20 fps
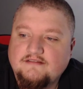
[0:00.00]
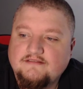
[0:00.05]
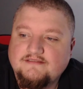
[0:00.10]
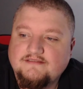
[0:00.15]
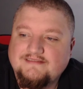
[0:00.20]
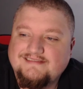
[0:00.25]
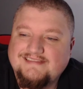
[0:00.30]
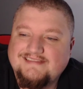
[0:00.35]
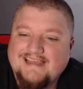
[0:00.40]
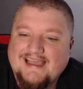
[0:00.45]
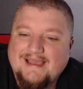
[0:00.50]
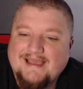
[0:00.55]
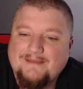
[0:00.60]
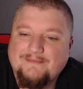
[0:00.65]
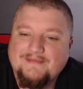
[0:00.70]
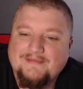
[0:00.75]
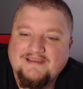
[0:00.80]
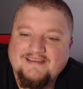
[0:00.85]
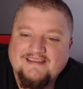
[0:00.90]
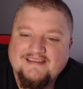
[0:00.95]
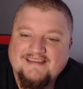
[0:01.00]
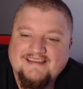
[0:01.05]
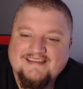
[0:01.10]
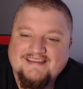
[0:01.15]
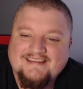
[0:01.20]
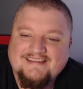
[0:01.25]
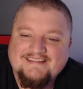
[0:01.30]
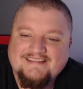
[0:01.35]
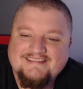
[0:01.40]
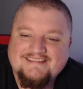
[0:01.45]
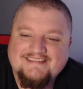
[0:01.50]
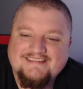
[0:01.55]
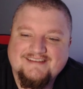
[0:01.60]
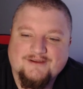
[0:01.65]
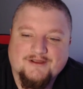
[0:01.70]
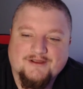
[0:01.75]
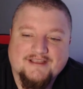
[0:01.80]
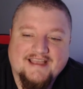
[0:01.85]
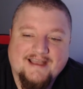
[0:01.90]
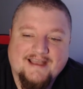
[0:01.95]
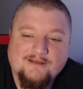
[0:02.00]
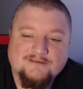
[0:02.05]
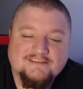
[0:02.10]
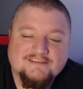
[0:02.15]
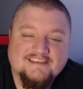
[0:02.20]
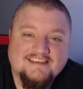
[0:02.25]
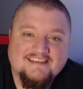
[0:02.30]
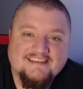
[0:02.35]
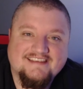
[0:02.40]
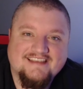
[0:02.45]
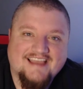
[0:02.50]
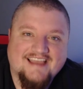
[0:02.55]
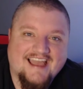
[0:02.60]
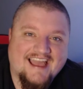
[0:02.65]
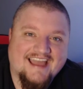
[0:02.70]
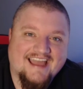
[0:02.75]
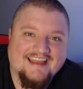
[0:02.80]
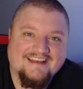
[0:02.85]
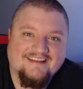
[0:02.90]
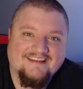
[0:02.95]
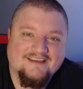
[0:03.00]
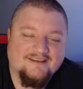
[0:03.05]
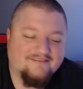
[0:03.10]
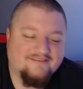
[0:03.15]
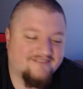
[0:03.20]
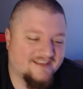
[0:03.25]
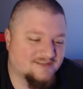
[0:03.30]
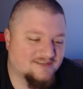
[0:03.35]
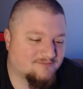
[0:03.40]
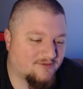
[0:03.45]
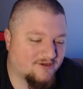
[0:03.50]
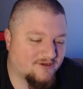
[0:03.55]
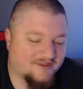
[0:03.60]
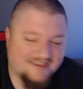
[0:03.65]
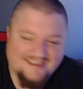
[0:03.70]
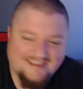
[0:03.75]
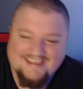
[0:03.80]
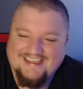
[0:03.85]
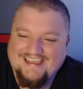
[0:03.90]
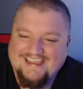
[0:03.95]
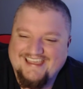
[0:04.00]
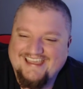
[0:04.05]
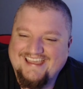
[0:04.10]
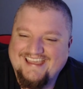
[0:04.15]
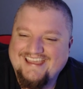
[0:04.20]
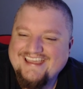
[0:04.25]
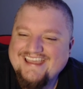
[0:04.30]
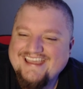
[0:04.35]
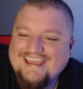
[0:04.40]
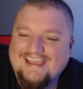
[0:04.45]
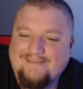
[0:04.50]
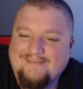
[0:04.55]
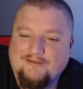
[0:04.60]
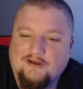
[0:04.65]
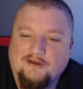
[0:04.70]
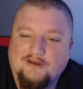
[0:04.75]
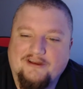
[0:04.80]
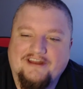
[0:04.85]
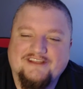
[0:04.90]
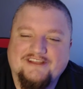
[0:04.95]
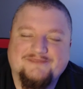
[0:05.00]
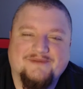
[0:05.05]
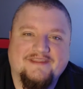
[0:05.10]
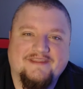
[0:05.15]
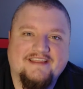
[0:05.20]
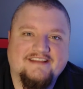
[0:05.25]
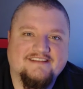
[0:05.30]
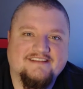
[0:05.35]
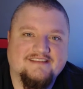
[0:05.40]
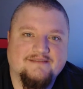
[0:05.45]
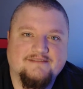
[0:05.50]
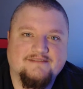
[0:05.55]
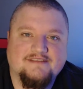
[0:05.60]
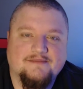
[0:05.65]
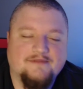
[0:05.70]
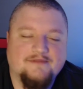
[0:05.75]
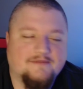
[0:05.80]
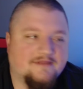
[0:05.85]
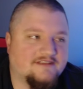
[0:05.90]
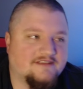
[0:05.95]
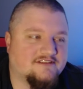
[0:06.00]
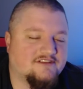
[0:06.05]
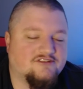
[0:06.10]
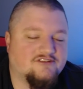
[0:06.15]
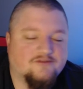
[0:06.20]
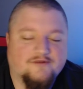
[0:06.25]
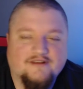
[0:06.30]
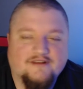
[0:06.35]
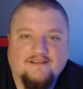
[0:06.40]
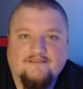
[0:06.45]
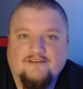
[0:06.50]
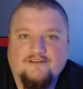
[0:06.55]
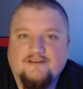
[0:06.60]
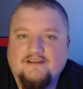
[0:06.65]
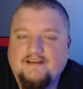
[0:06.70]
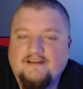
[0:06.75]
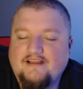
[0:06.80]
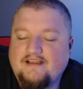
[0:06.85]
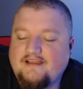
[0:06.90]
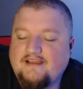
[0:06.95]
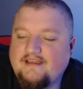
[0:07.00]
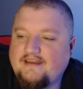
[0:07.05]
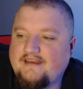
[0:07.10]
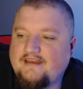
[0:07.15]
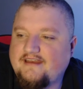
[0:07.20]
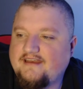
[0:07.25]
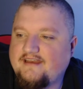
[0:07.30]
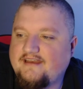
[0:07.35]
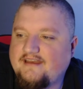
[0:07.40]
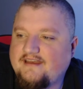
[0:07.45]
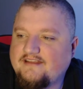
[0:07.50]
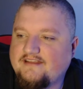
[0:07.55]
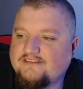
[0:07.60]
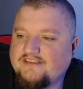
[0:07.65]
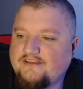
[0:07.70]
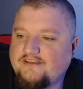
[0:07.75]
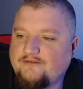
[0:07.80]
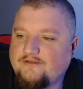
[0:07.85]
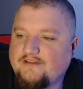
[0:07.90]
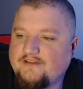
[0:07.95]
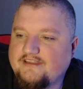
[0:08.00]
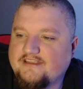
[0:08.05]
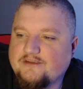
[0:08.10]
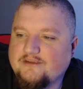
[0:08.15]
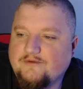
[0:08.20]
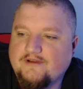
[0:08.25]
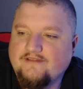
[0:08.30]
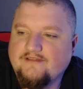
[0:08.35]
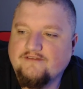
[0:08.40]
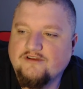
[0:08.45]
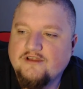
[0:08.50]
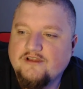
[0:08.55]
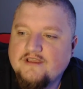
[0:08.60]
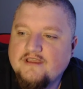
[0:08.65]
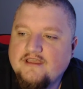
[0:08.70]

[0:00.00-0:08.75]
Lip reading: Tom Terakowski on Facebook. If you don't know how to spell that, just send me a message or whatever, and I'll send you a link or whatever.